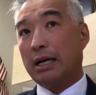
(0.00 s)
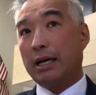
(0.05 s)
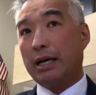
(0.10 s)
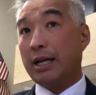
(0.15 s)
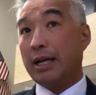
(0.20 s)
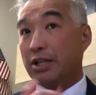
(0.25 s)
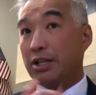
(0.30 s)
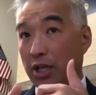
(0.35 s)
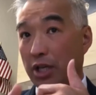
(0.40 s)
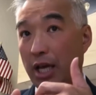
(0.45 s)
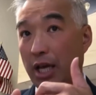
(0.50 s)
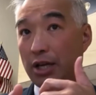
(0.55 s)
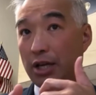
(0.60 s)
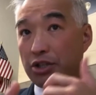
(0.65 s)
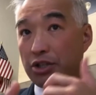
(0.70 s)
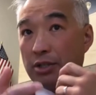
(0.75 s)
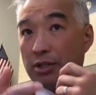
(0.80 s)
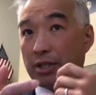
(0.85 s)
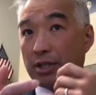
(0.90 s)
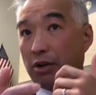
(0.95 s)
and
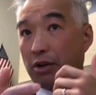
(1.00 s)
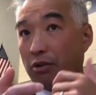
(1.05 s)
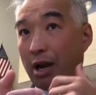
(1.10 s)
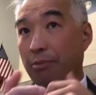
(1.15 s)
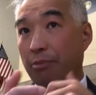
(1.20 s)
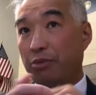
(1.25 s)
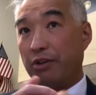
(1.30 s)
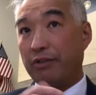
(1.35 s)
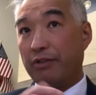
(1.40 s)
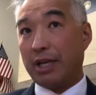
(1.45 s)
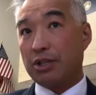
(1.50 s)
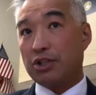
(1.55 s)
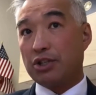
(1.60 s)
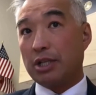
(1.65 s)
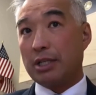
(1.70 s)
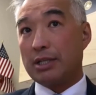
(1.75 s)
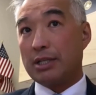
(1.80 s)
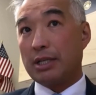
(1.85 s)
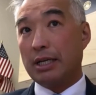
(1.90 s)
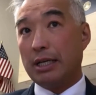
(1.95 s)
educations and crime
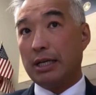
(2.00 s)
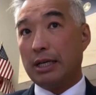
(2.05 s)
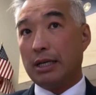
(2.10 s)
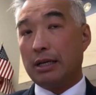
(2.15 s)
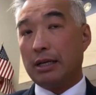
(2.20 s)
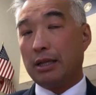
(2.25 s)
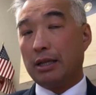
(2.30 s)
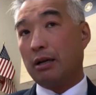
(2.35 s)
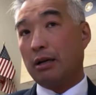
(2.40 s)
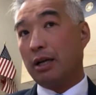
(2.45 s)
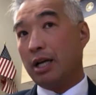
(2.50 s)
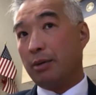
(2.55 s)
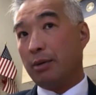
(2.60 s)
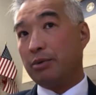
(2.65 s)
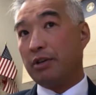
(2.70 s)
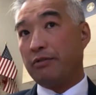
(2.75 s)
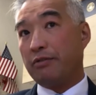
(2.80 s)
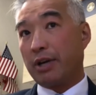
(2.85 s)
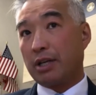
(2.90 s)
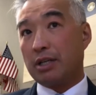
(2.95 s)
preventions that will
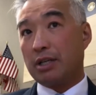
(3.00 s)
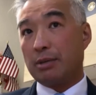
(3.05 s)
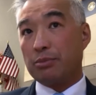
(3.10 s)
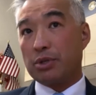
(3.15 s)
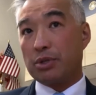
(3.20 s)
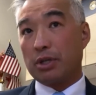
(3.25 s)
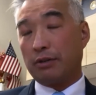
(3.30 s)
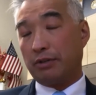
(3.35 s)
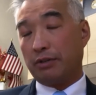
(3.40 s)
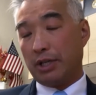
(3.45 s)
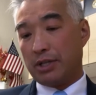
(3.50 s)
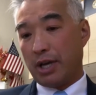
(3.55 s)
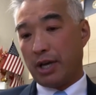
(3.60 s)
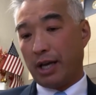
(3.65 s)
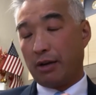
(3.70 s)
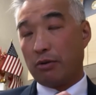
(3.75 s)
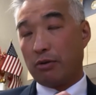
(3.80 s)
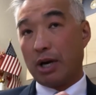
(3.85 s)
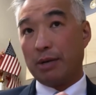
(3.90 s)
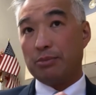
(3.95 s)
help the victims of these
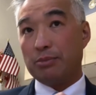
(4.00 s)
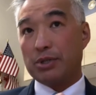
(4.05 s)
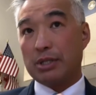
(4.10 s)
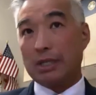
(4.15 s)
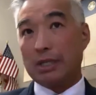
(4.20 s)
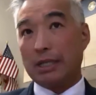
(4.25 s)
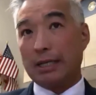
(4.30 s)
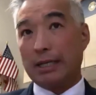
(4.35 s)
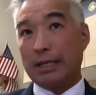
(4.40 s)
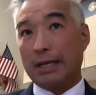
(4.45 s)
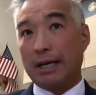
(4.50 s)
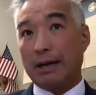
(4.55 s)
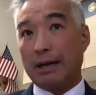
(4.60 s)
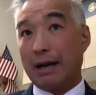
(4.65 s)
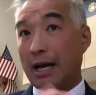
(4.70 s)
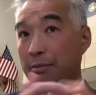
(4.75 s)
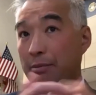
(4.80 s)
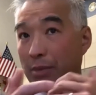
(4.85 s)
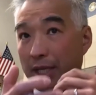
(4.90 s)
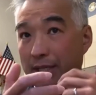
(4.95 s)
hate crimes.
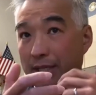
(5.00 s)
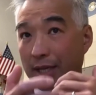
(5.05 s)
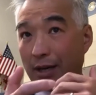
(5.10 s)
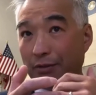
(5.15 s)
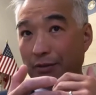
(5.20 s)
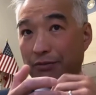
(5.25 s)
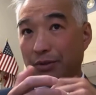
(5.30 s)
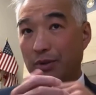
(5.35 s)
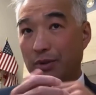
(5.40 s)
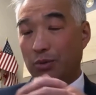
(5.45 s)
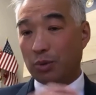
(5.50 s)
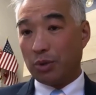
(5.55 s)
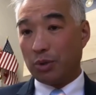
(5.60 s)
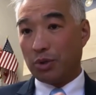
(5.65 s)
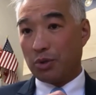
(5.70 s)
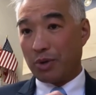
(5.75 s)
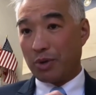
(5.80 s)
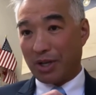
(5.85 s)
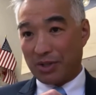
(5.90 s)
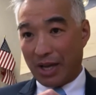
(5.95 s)
I myself will
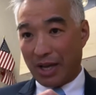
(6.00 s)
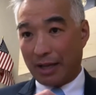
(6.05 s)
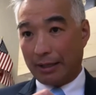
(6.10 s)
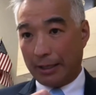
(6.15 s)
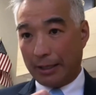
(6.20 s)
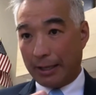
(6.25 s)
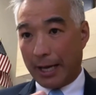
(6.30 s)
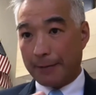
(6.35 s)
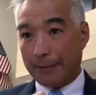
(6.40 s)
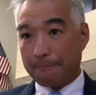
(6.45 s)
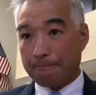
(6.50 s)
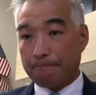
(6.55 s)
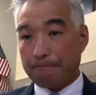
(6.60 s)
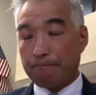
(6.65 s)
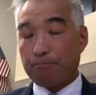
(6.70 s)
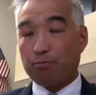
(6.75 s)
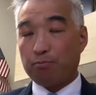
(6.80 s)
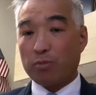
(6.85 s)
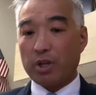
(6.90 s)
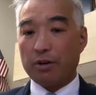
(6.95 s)
do exactly that,
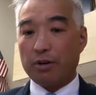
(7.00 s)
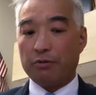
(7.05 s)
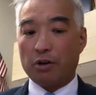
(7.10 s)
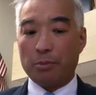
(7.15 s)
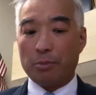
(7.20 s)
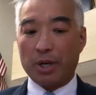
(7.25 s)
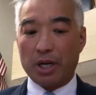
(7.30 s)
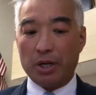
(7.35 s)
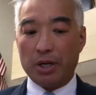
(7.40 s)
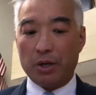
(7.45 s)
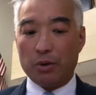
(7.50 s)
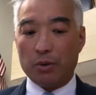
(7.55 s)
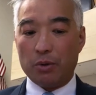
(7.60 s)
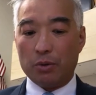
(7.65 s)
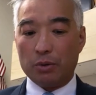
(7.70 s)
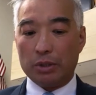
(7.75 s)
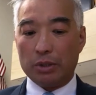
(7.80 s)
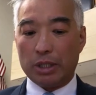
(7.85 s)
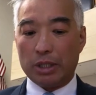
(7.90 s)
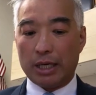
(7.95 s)
forming a
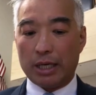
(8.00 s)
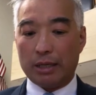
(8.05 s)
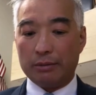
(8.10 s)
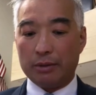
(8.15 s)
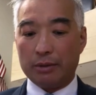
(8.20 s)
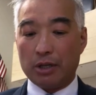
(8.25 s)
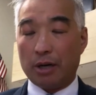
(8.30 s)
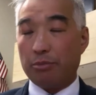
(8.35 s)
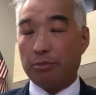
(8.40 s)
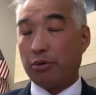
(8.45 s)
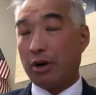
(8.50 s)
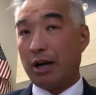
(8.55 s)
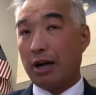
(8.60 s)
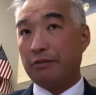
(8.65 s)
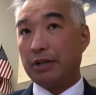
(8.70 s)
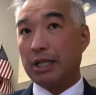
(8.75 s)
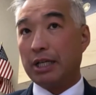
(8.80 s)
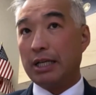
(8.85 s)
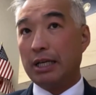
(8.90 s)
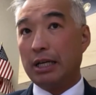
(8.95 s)
new
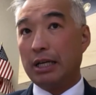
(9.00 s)
nonprofit